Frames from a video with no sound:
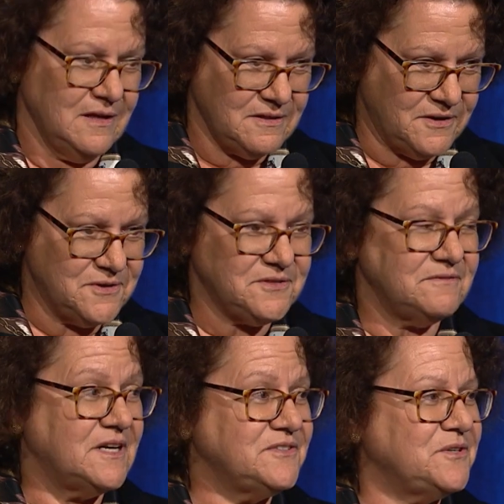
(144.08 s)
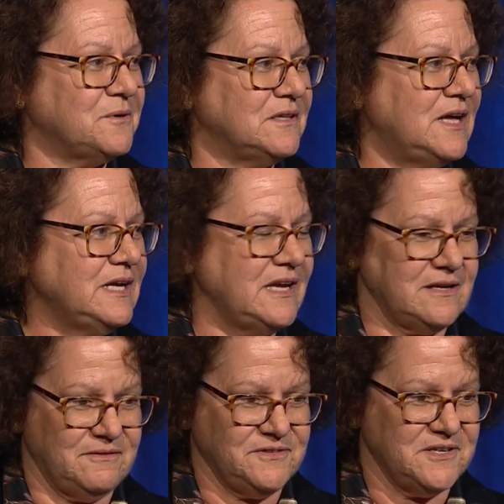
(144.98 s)
Those of us who are lucky
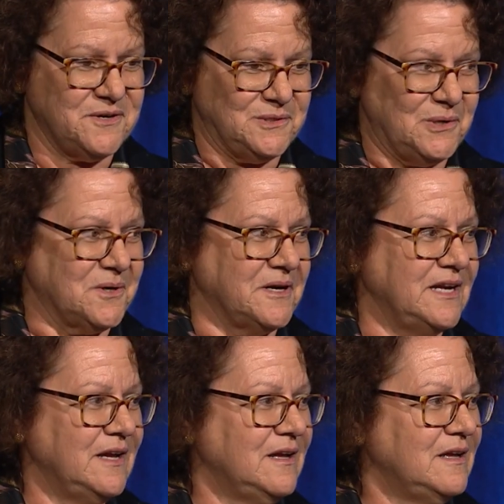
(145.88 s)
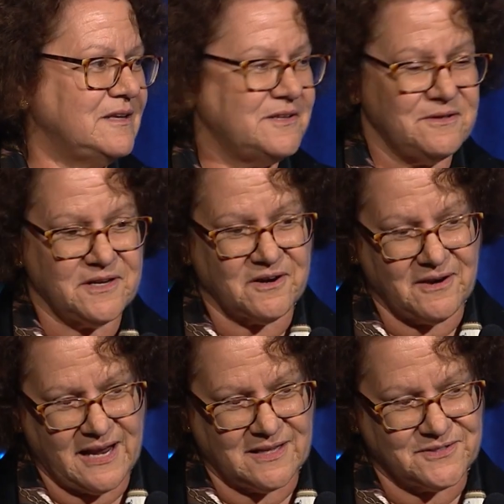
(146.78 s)
enough to know Laurie know that her
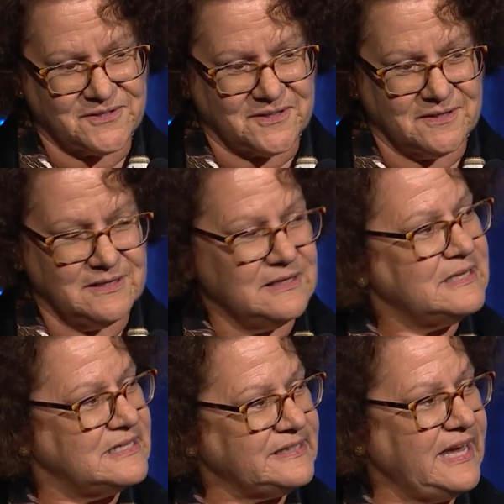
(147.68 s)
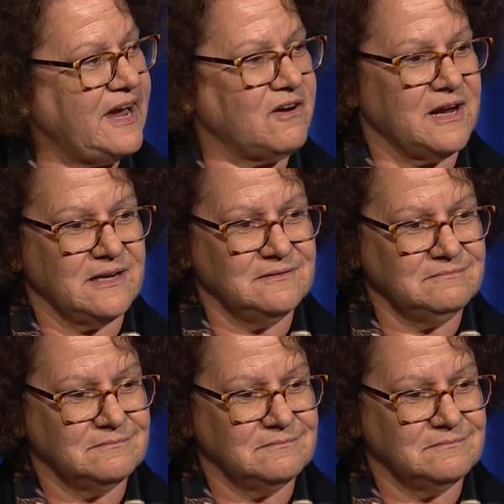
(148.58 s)
answer is caring,